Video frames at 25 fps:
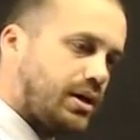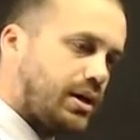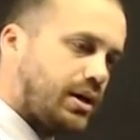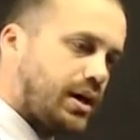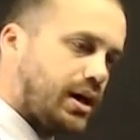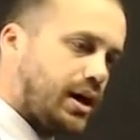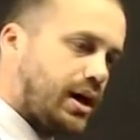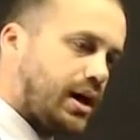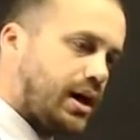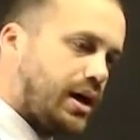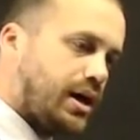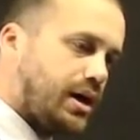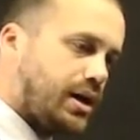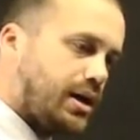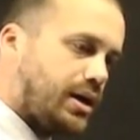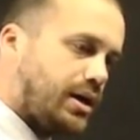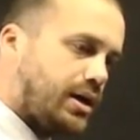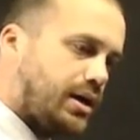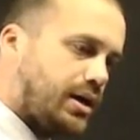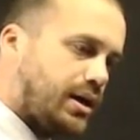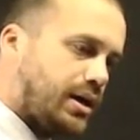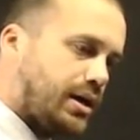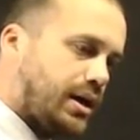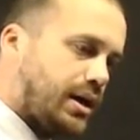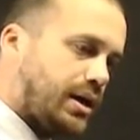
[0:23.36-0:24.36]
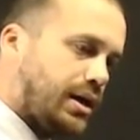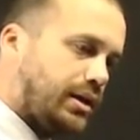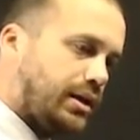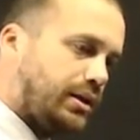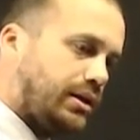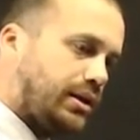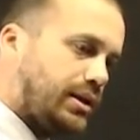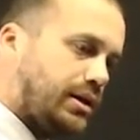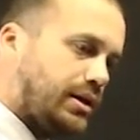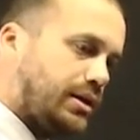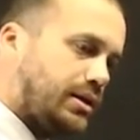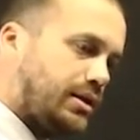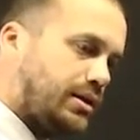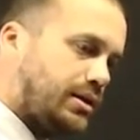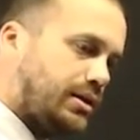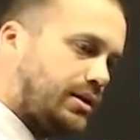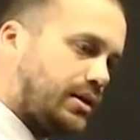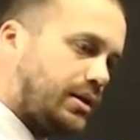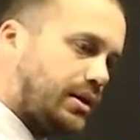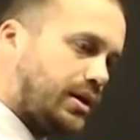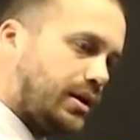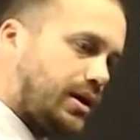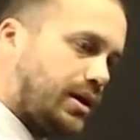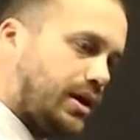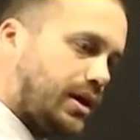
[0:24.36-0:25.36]
a ln
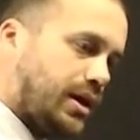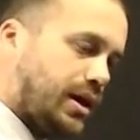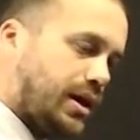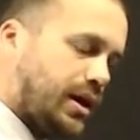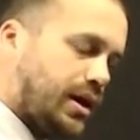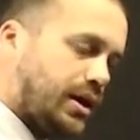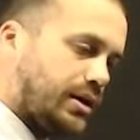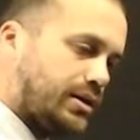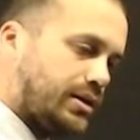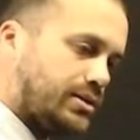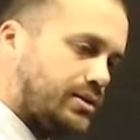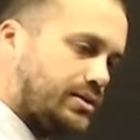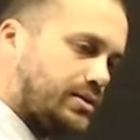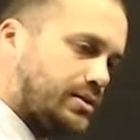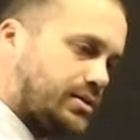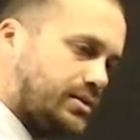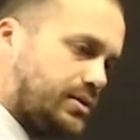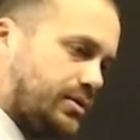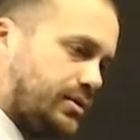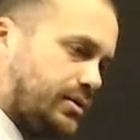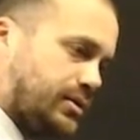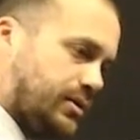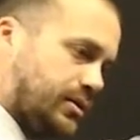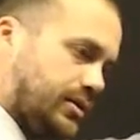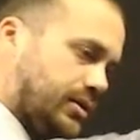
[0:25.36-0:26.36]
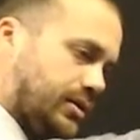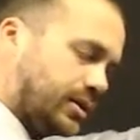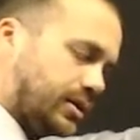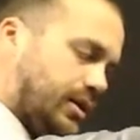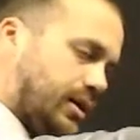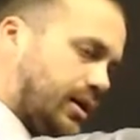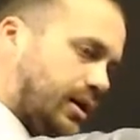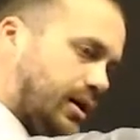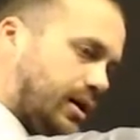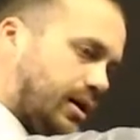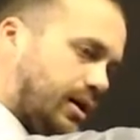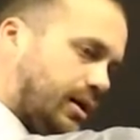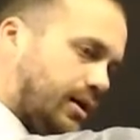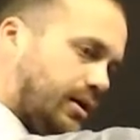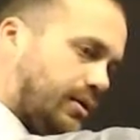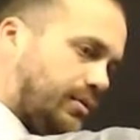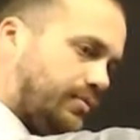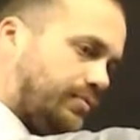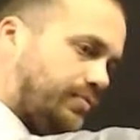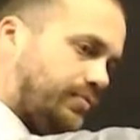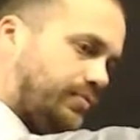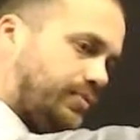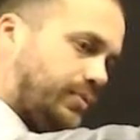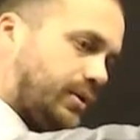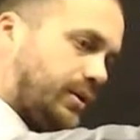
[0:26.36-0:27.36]
x um,
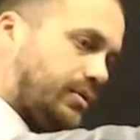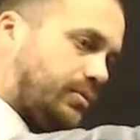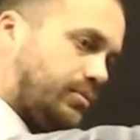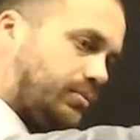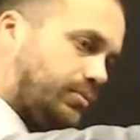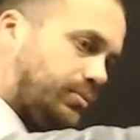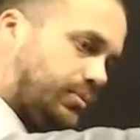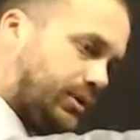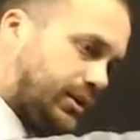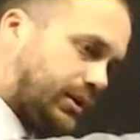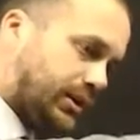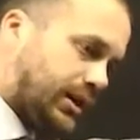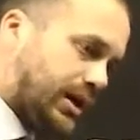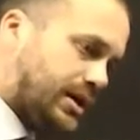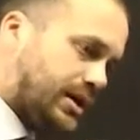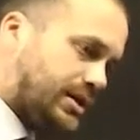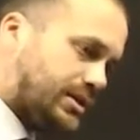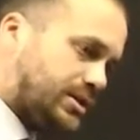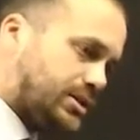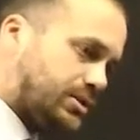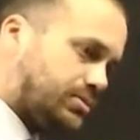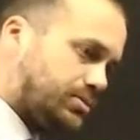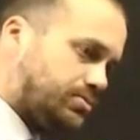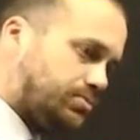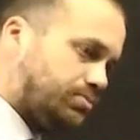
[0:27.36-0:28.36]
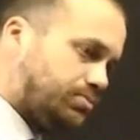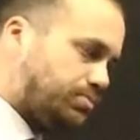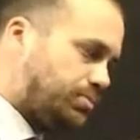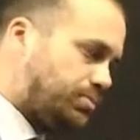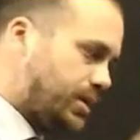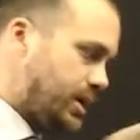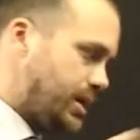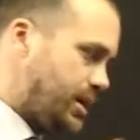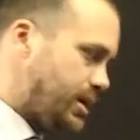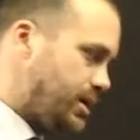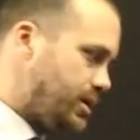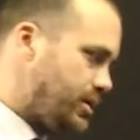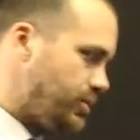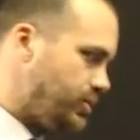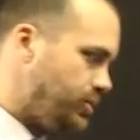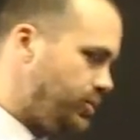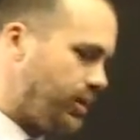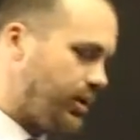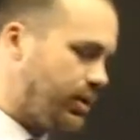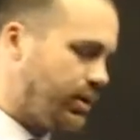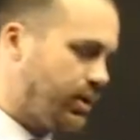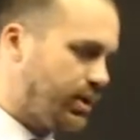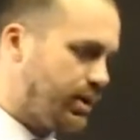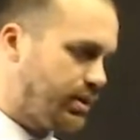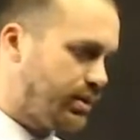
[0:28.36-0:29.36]
plus B, with
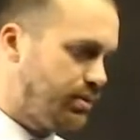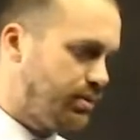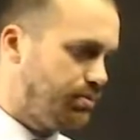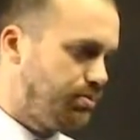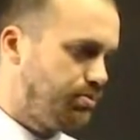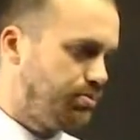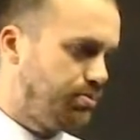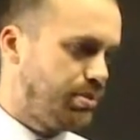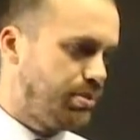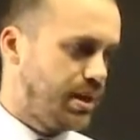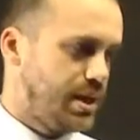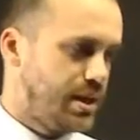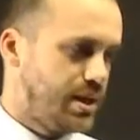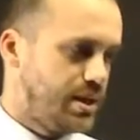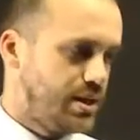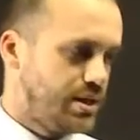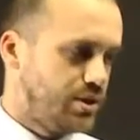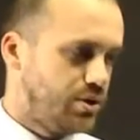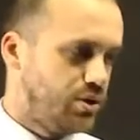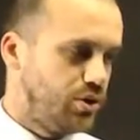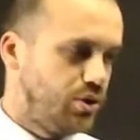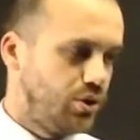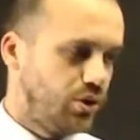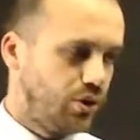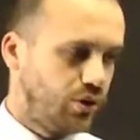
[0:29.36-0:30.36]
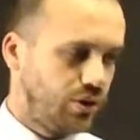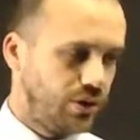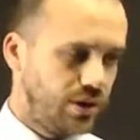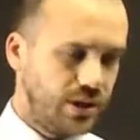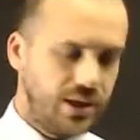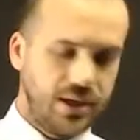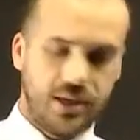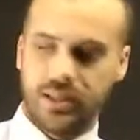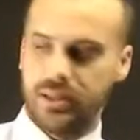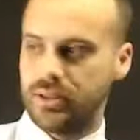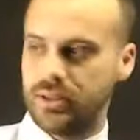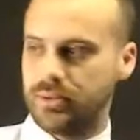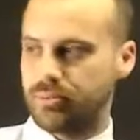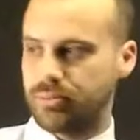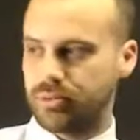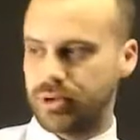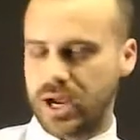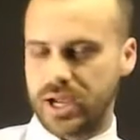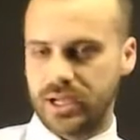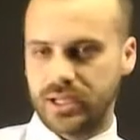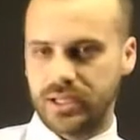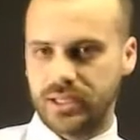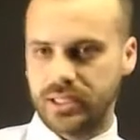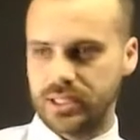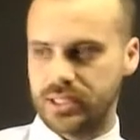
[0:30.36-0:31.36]
like the B not in the
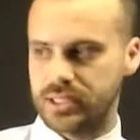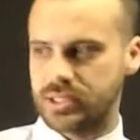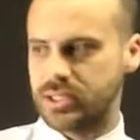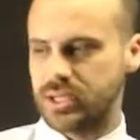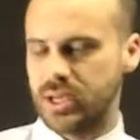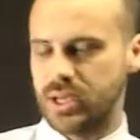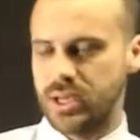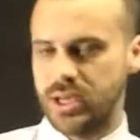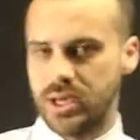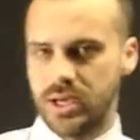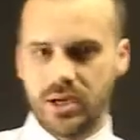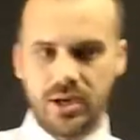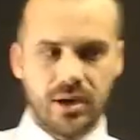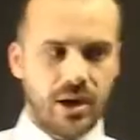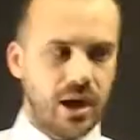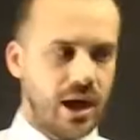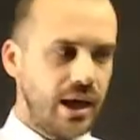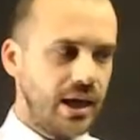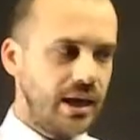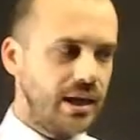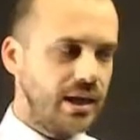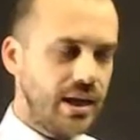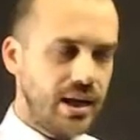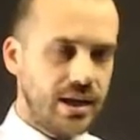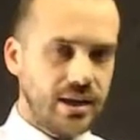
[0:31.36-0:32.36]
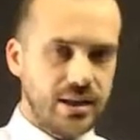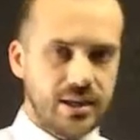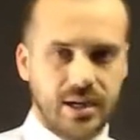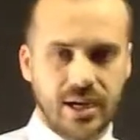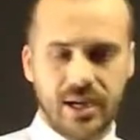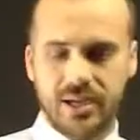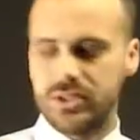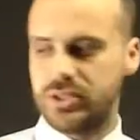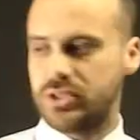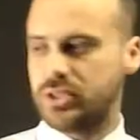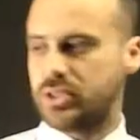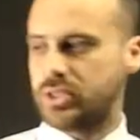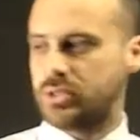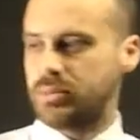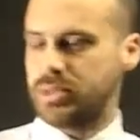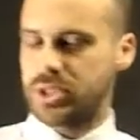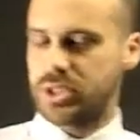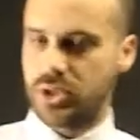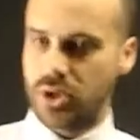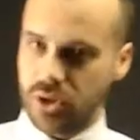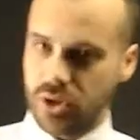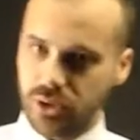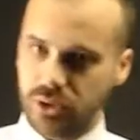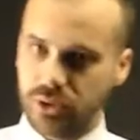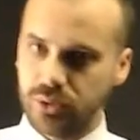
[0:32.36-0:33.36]
brackets. In any case, you're going to be
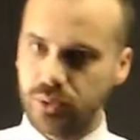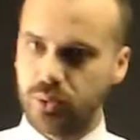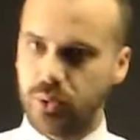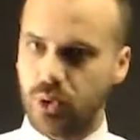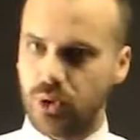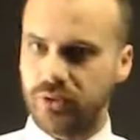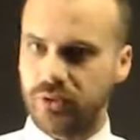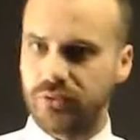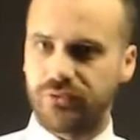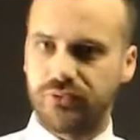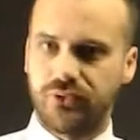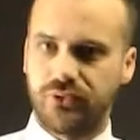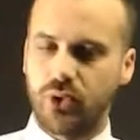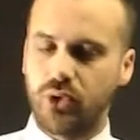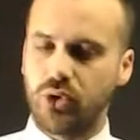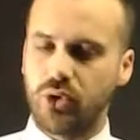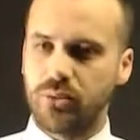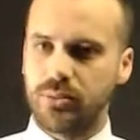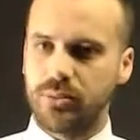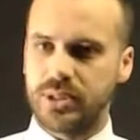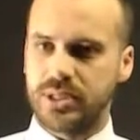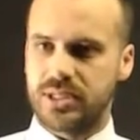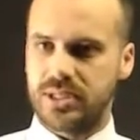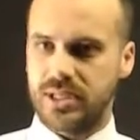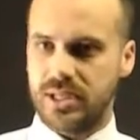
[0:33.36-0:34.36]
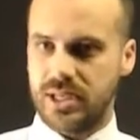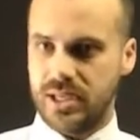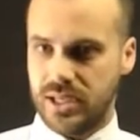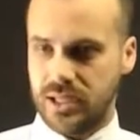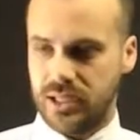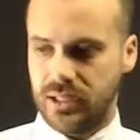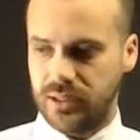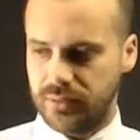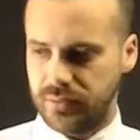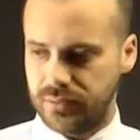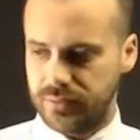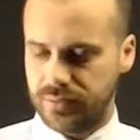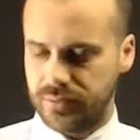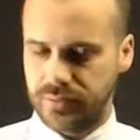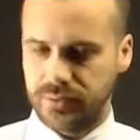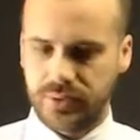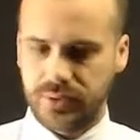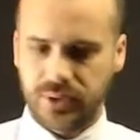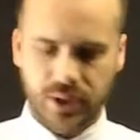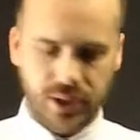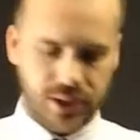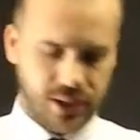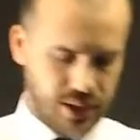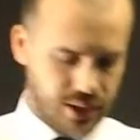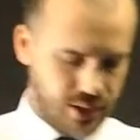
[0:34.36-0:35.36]
told what form it's in.
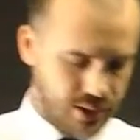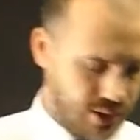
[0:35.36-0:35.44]
Okay,